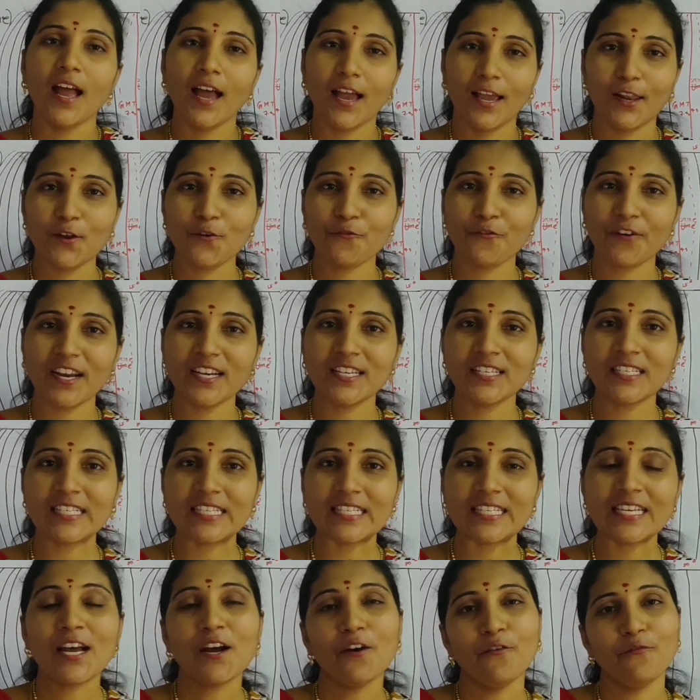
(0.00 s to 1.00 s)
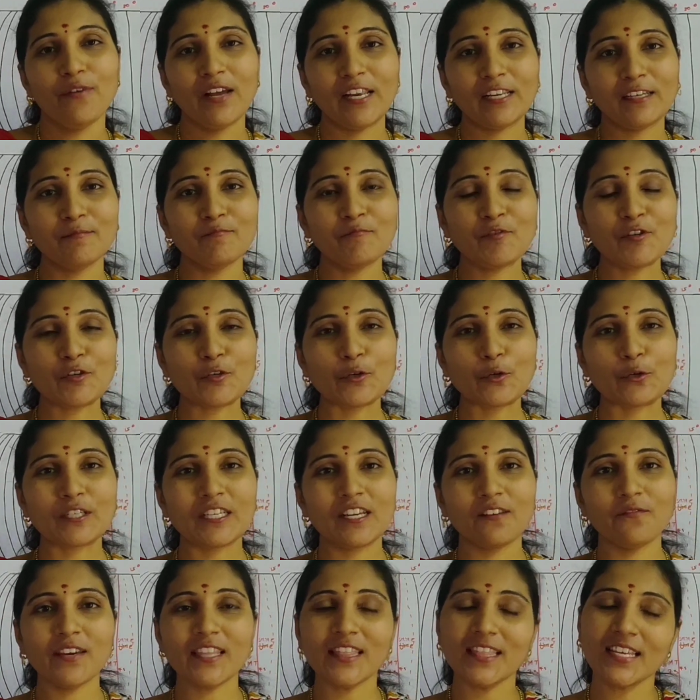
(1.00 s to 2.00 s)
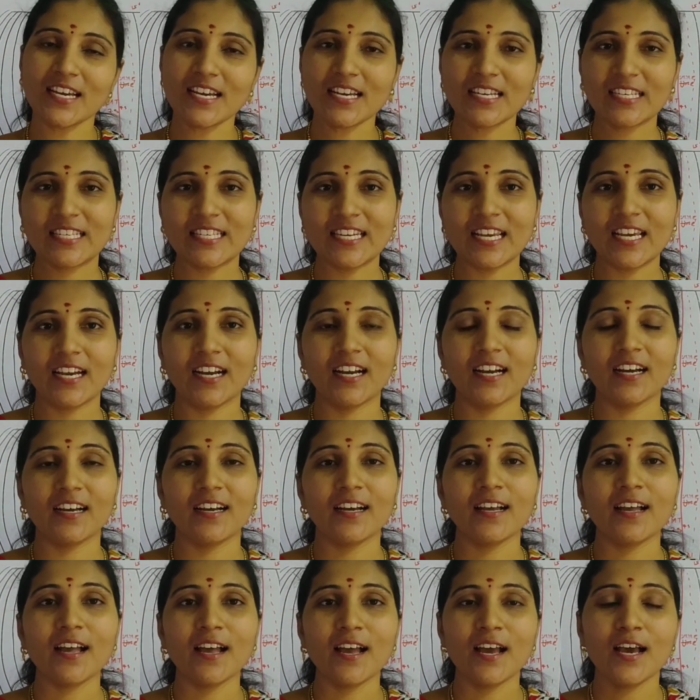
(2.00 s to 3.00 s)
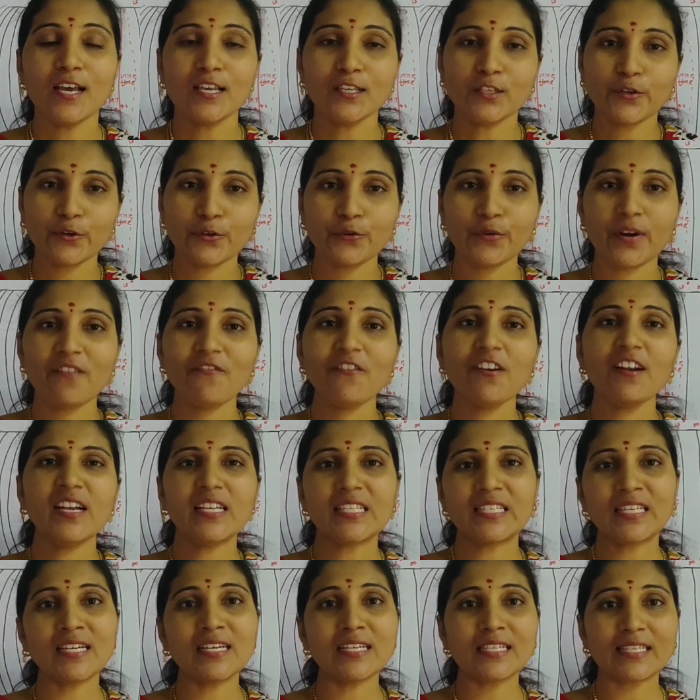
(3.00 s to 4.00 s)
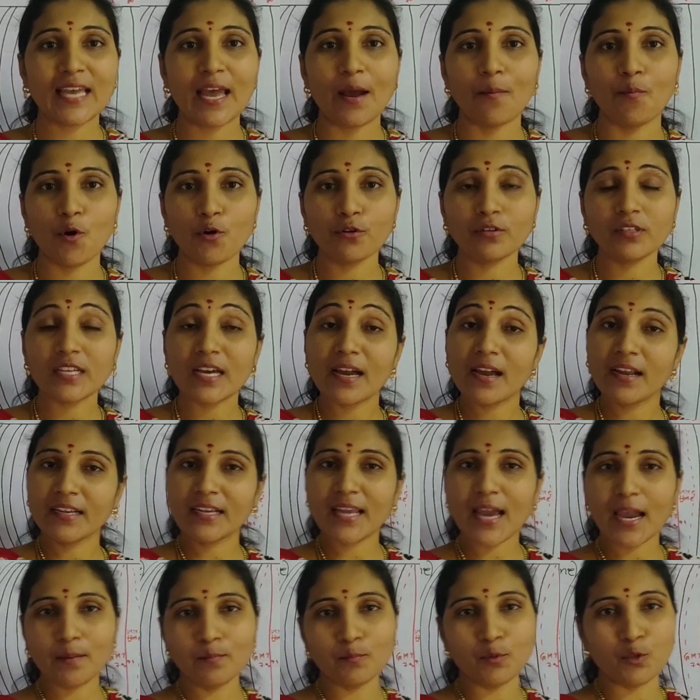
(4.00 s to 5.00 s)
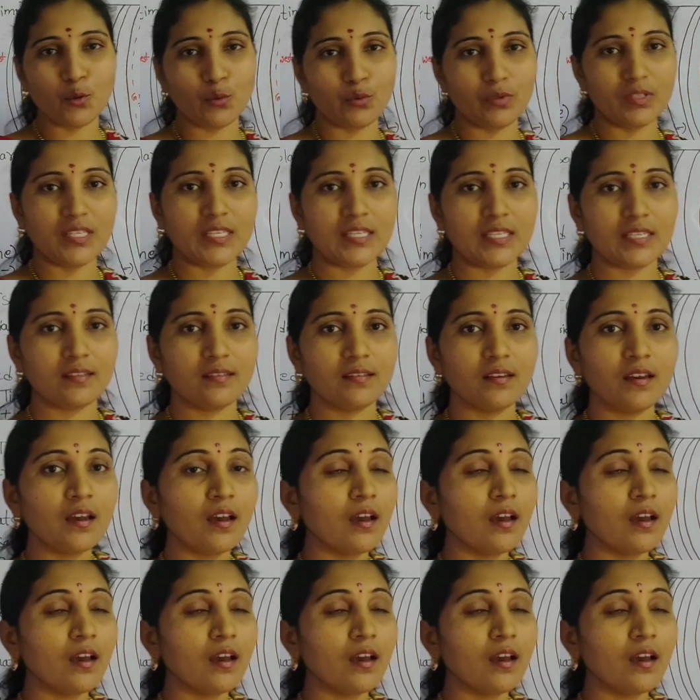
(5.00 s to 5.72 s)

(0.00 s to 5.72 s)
Hello friends, welcome to Social with Sneha. So today we will discuss about time zones.